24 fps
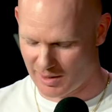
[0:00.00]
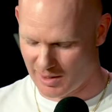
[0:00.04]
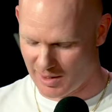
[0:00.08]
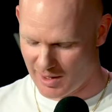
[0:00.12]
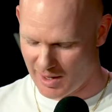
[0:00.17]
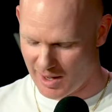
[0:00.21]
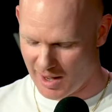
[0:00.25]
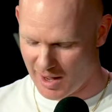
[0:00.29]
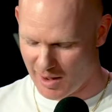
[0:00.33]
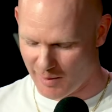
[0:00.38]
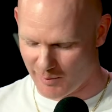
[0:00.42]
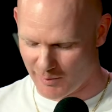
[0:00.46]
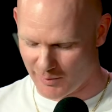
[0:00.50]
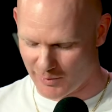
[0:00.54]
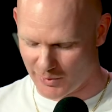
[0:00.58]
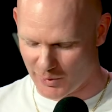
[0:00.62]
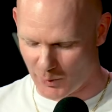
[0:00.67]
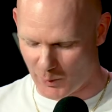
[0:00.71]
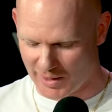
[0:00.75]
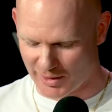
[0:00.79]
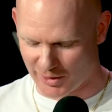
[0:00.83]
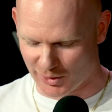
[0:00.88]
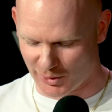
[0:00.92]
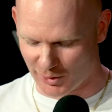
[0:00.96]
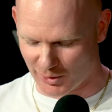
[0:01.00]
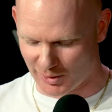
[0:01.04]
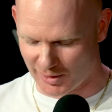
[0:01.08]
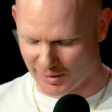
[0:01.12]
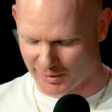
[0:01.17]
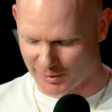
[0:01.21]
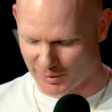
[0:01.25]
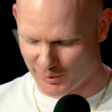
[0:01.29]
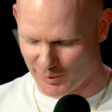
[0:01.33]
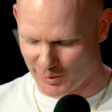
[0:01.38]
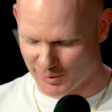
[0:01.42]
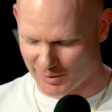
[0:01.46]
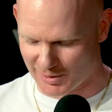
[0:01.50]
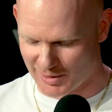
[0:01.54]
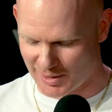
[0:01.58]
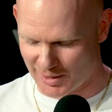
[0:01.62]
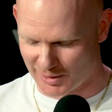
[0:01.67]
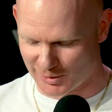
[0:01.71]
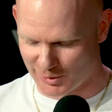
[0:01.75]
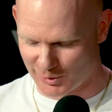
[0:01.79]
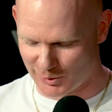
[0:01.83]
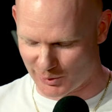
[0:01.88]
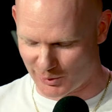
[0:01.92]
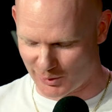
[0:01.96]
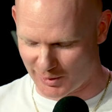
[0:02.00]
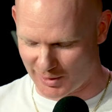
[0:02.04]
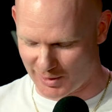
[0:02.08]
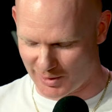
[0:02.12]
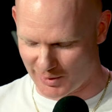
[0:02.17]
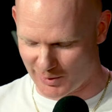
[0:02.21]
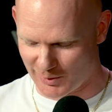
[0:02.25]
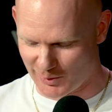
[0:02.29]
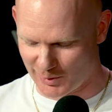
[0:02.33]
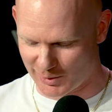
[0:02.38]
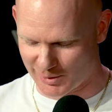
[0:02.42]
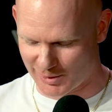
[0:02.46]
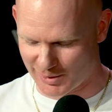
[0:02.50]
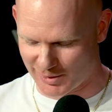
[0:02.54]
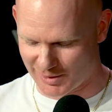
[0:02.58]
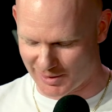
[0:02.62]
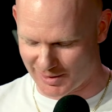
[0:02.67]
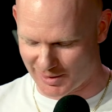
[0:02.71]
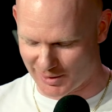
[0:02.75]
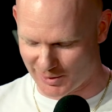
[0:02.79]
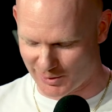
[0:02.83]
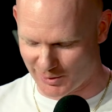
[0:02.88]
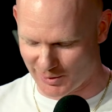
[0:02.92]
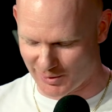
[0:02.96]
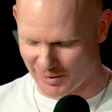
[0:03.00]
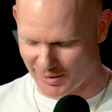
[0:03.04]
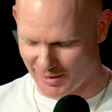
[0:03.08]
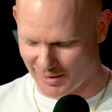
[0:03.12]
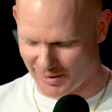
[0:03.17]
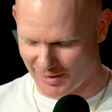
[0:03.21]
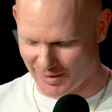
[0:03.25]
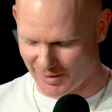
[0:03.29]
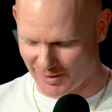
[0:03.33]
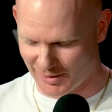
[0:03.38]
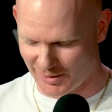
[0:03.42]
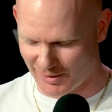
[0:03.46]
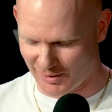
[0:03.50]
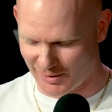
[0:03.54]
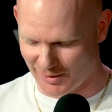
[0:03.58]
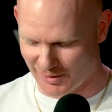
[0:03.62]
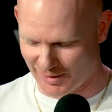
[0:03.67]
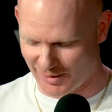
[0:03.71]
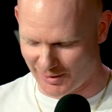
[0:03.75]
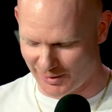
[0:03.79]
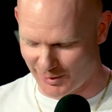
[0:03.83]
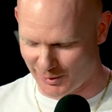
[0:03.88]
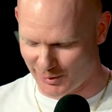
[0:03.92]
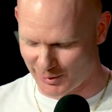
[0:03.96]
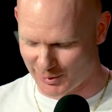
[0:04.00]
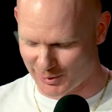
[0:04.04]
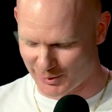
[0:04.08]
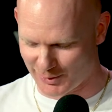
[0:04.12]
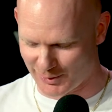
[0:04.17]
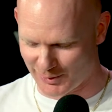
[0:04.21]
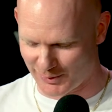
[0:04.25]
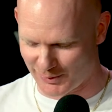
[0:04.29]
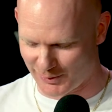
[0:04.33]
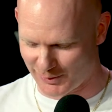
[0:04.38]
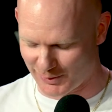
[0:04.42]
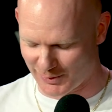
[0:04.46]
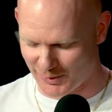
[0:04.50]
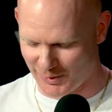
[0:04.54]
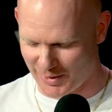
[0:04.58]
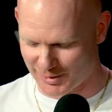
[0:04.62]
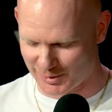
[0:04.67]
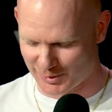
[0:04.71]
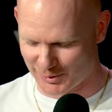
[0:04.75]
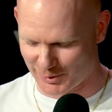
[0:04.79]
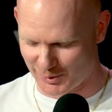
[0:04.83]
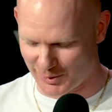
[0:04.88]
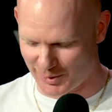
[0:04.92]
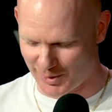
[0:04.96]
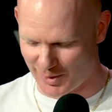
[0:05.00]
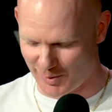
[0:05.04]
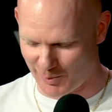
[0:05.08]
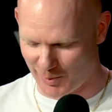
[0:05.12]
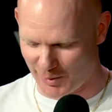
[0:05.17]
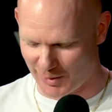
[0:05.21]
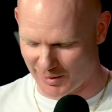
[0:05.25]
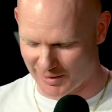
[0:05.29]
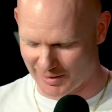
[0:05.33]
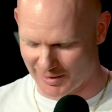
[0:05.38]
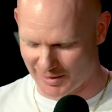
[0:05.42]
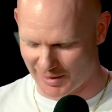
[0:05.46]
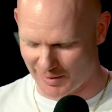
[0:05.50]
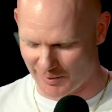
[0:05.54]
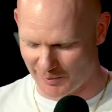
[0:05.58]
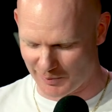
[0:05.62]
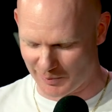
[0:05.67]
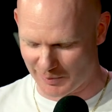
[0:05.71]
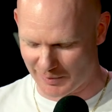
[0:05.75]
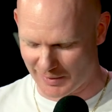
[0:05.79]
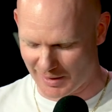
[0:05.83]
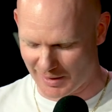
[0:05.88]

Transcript: Um, the White Girl, let's go on to that story, which is this another sort of great story about um,